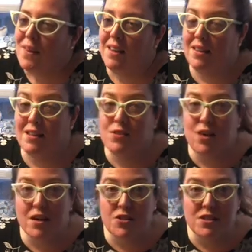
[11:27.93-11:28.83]
And the
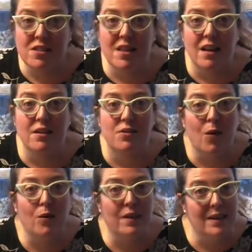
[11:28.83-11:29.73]
instructions said
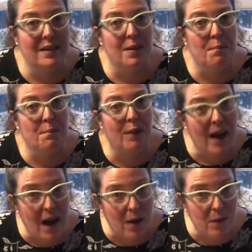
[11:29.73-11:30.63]
don't let them
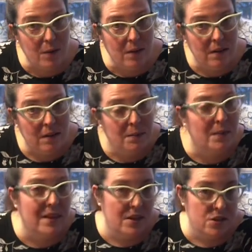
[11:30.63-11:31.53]
brown,
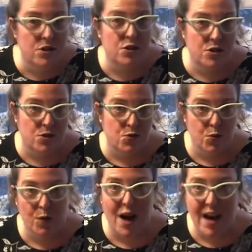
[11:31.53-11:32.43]
but they should just
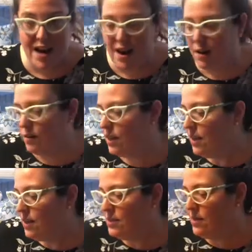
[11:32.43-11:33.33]
dry out.
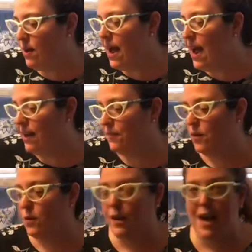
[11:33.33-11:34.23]
So I had a
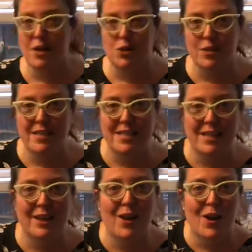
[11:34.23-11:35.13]
few casualties
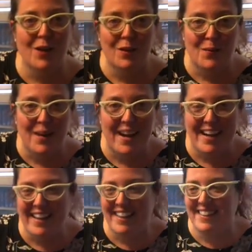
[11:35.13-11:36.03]
along the
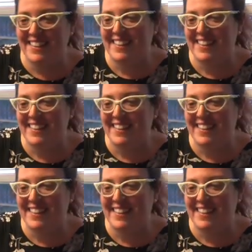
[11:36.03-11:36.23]
way.